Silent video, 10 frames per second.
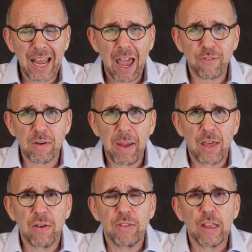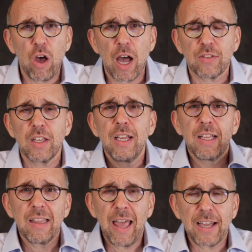aftermath of the loss
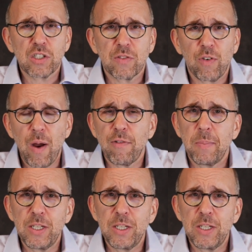lasts forever.